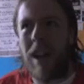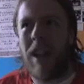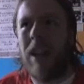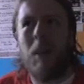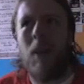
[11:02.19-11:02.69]

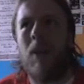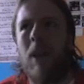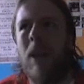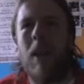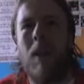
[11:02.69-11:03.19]
at any
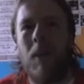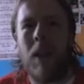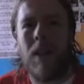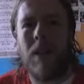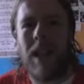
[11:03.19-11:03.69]
period in that
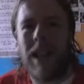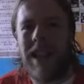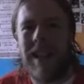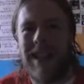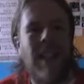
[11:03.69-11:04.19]
planet's
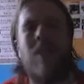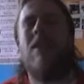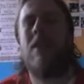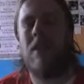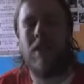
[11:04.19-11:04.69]

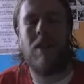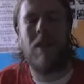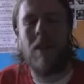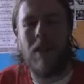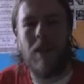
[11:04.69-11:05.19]

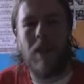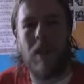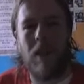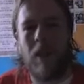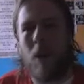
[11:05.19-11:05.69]
existence.
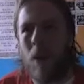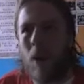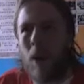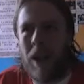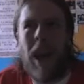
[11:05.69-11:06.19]

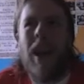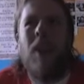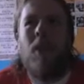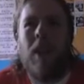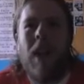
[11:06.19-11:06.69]
Who
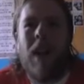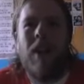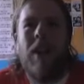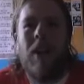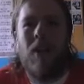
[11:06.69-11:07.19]
cares what it
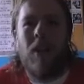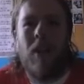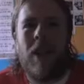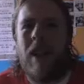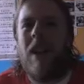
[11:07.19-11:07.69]
actually looks
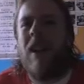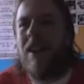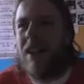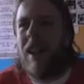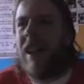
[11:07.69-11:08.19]
like?
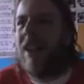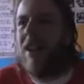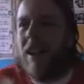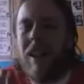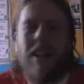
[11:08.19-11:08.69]
It's the thing
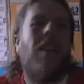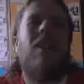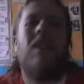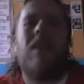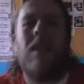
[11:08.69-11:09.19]
that it
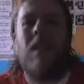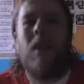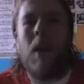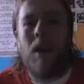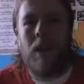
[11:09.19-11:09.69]
does that's
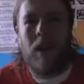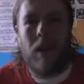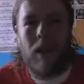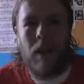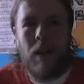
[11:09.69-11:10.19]
the amazing
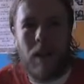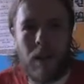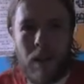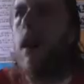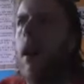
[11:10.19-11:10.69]
thing.
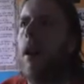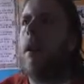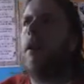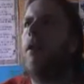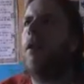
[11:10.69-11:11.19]

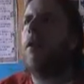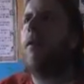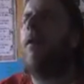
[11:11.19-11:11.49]
And just